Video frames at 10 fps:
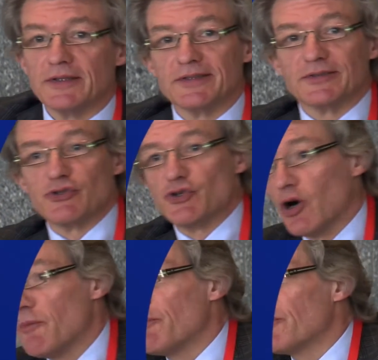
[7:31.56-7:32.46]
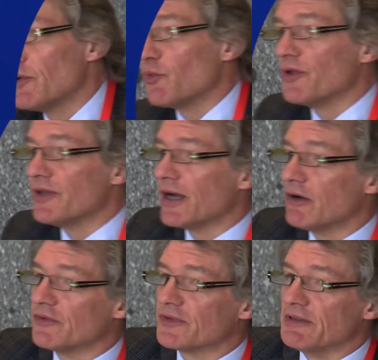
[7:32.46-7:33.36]
the job
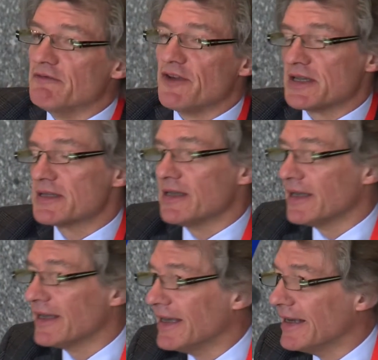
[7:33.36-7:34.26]
without investing